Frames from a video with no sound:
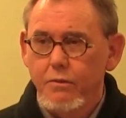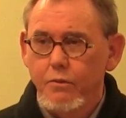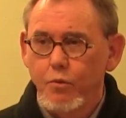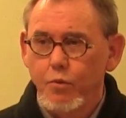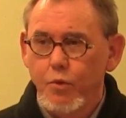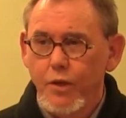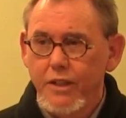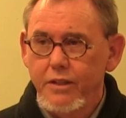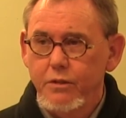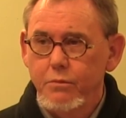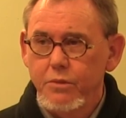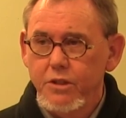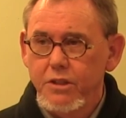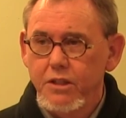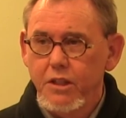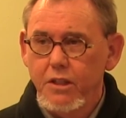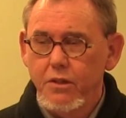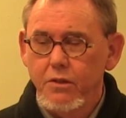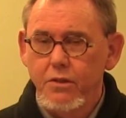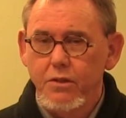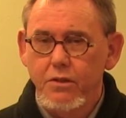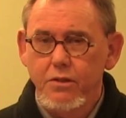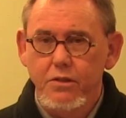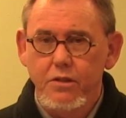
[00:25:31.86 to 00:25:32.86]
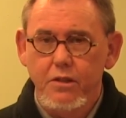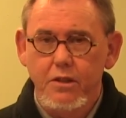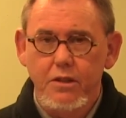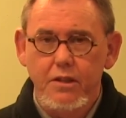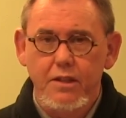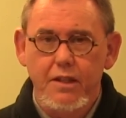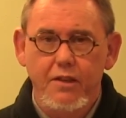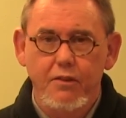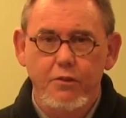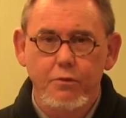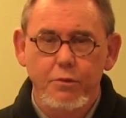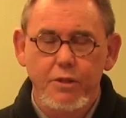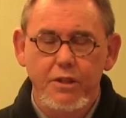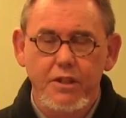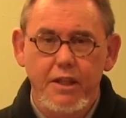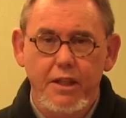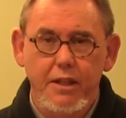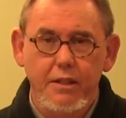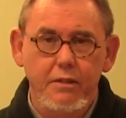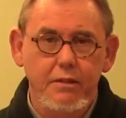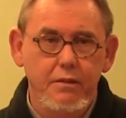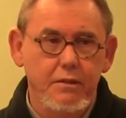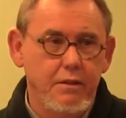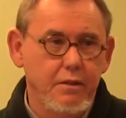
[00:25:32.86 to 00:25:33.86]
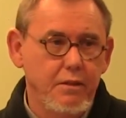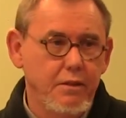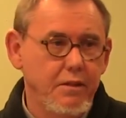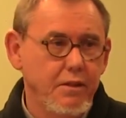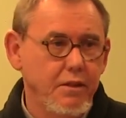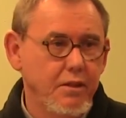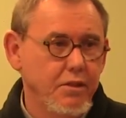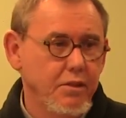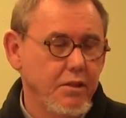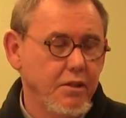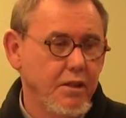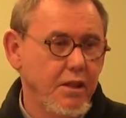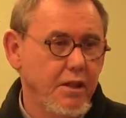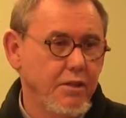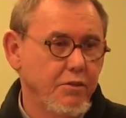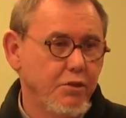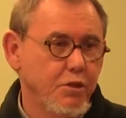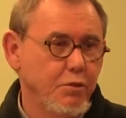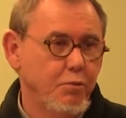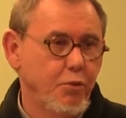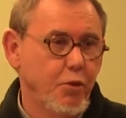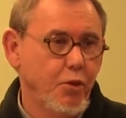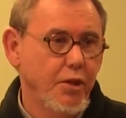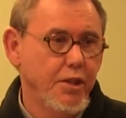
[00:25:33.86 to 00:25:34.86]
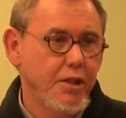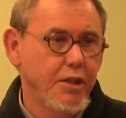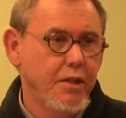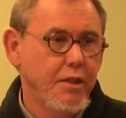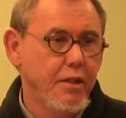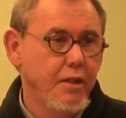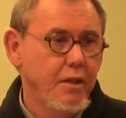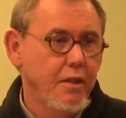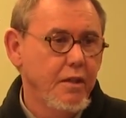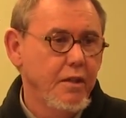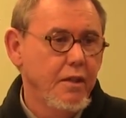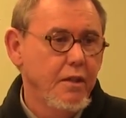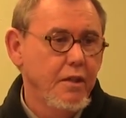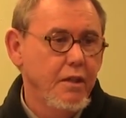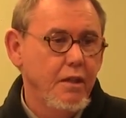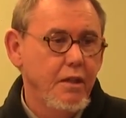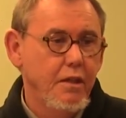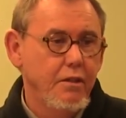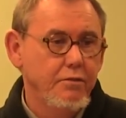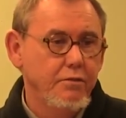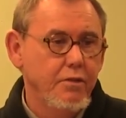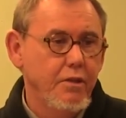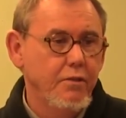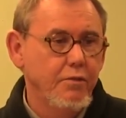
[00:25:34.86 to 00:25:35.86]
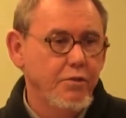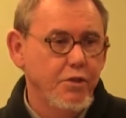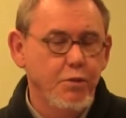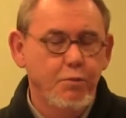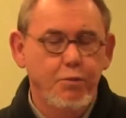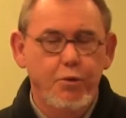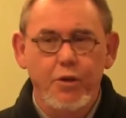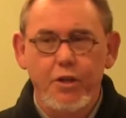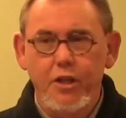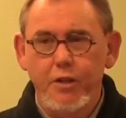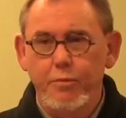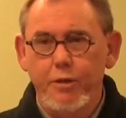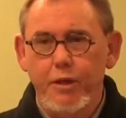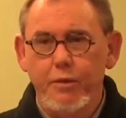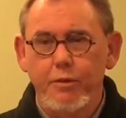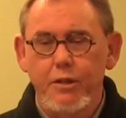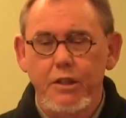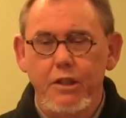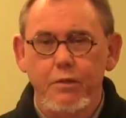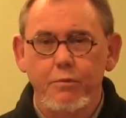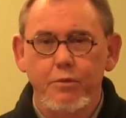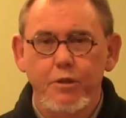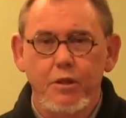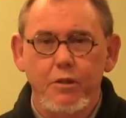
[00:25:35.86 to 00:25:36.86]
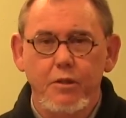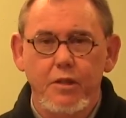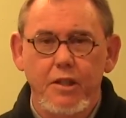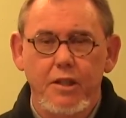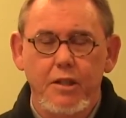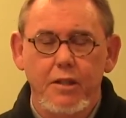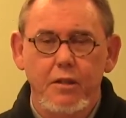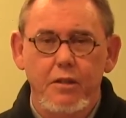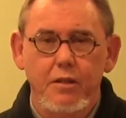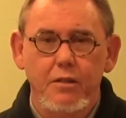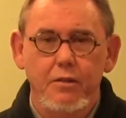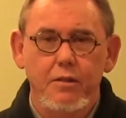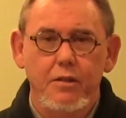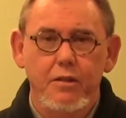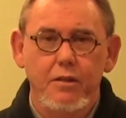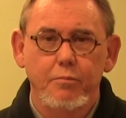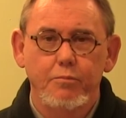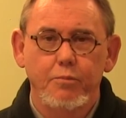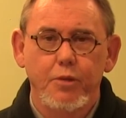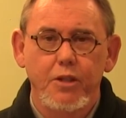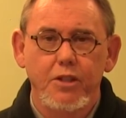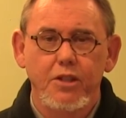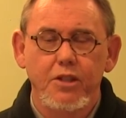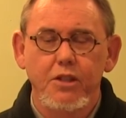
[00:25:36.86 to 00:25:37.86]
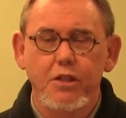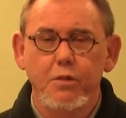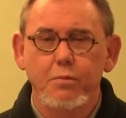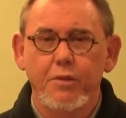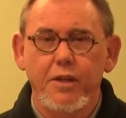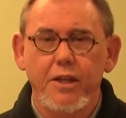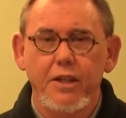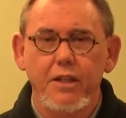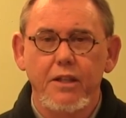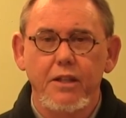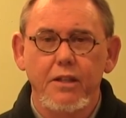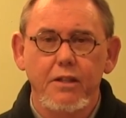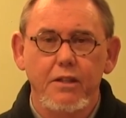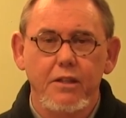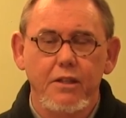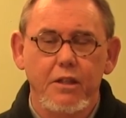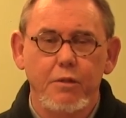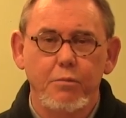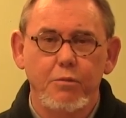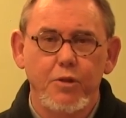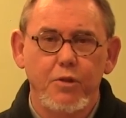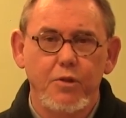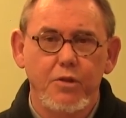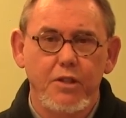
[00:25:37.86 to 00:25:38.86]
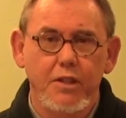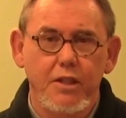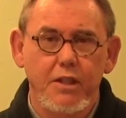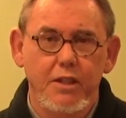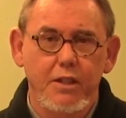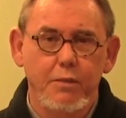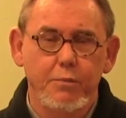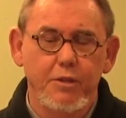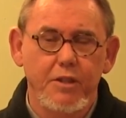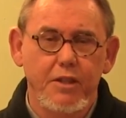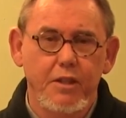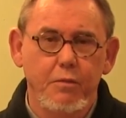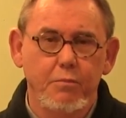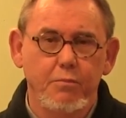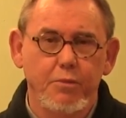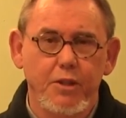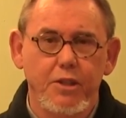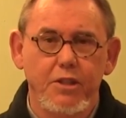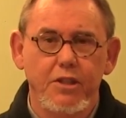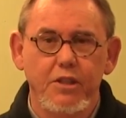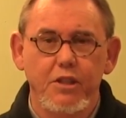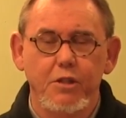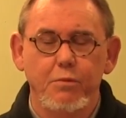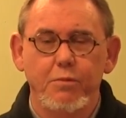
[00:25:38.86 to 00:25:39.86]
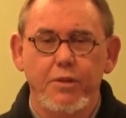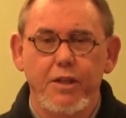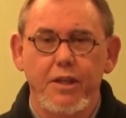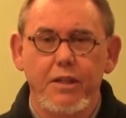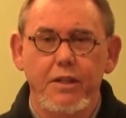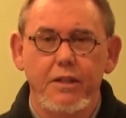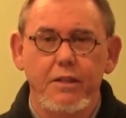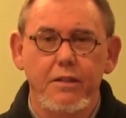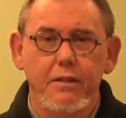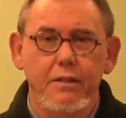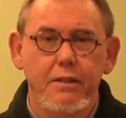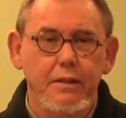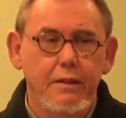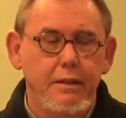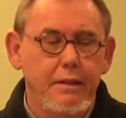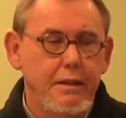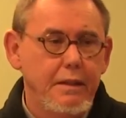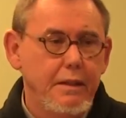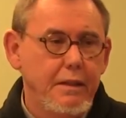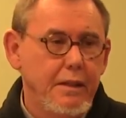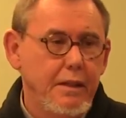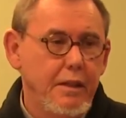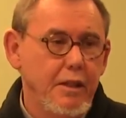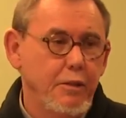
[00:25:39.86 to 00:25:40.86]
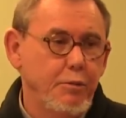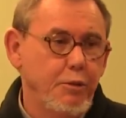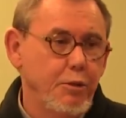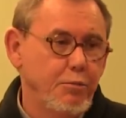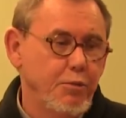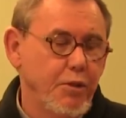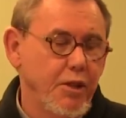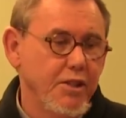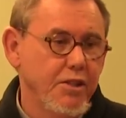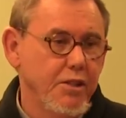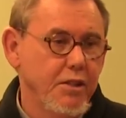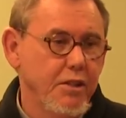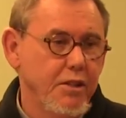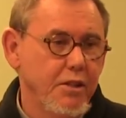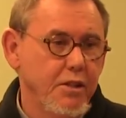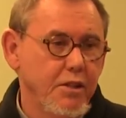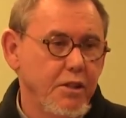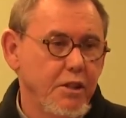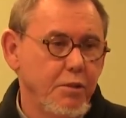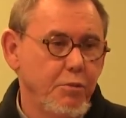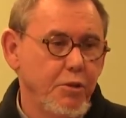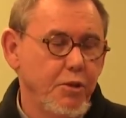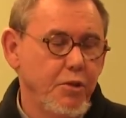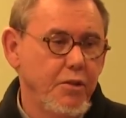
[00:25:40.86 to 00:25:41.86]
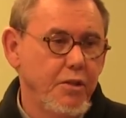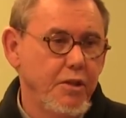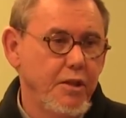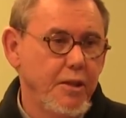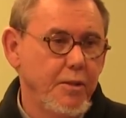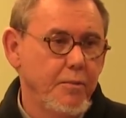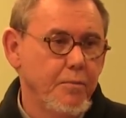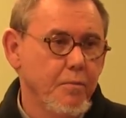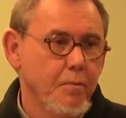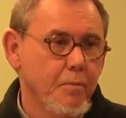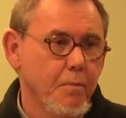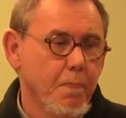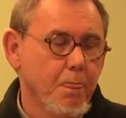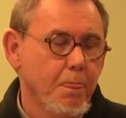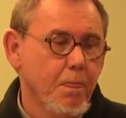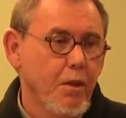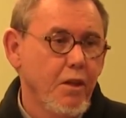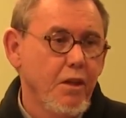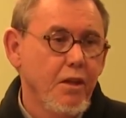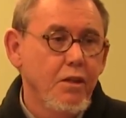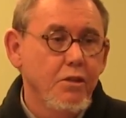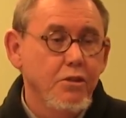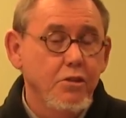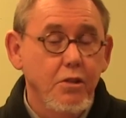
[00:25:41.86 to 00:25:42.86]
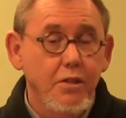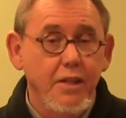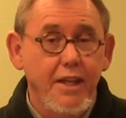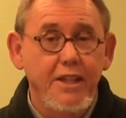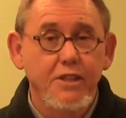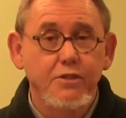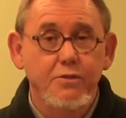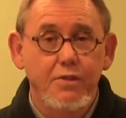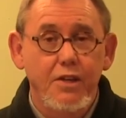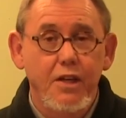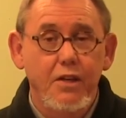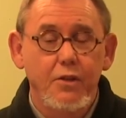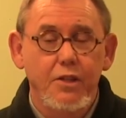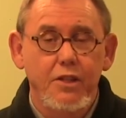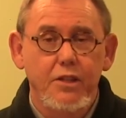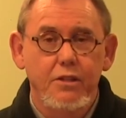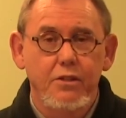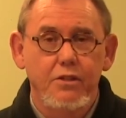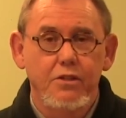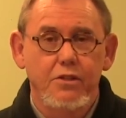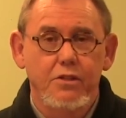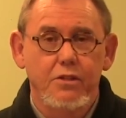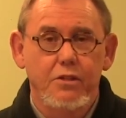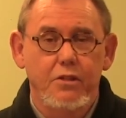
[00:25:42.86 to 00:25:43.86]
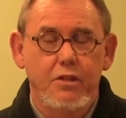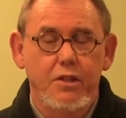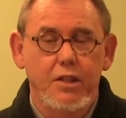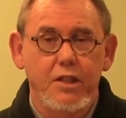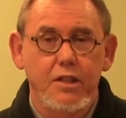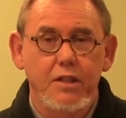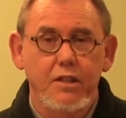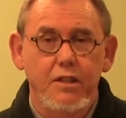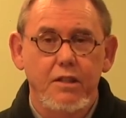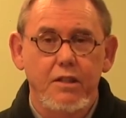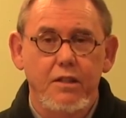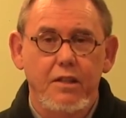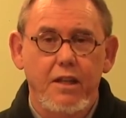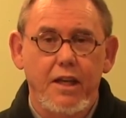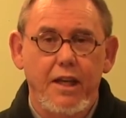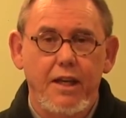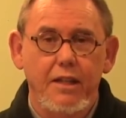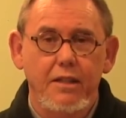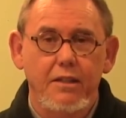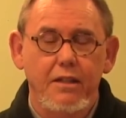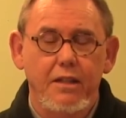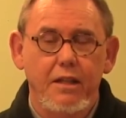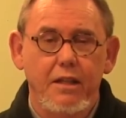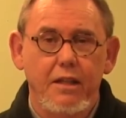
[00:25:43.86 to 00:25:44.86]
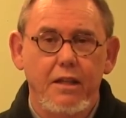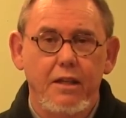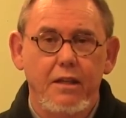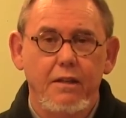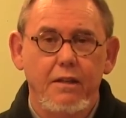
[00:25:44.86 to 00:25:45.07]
written materials of the government and things that they have supported, of supporting people to be participating in the community, to become participating and to be present in the community. So that's very concerning, that